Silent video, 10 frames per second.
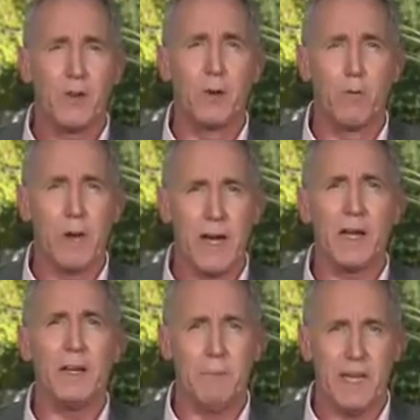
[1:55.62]
to
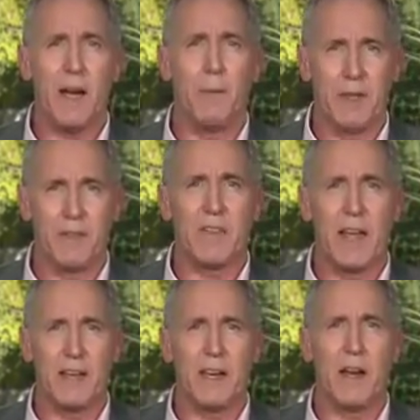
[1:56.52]
really become
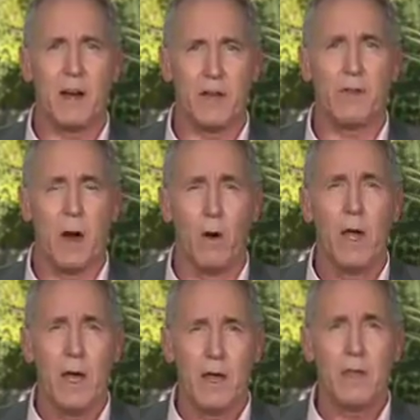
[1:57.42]
incendiary. So
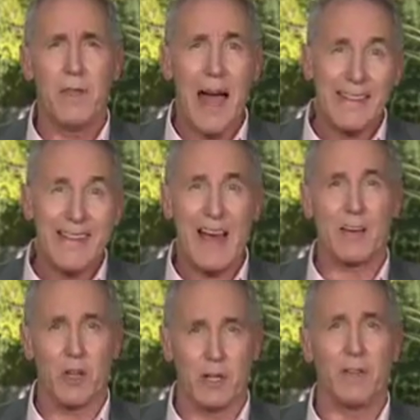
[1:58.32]
that's
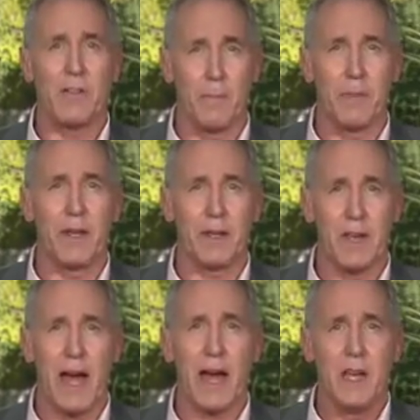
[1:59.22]
actually something
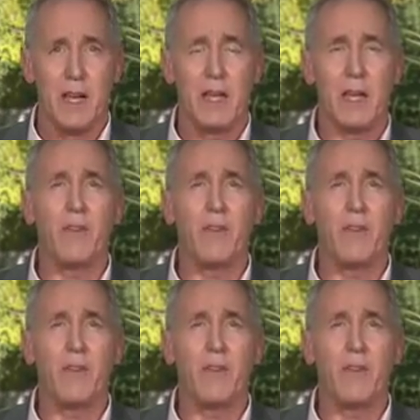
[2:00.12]
that is